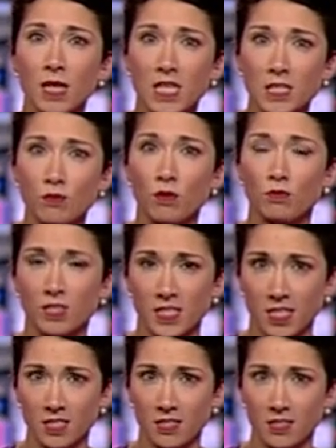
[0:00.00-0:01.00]
peaceful
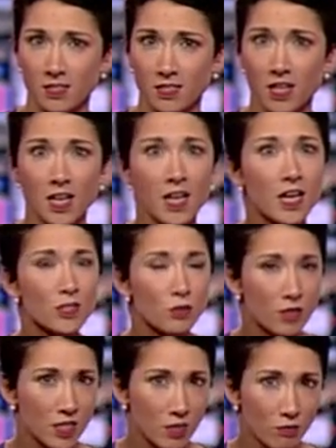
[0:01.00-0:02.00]
resistance, as
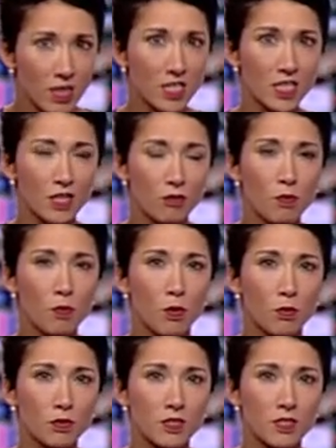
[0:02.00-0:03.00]
Chrissy Reedy
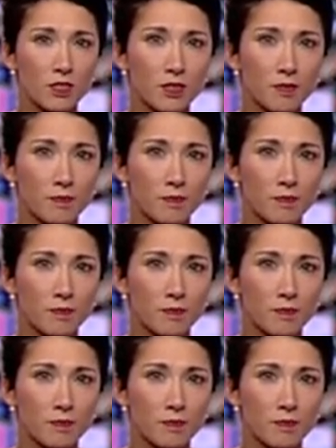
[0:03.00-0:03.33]
reports.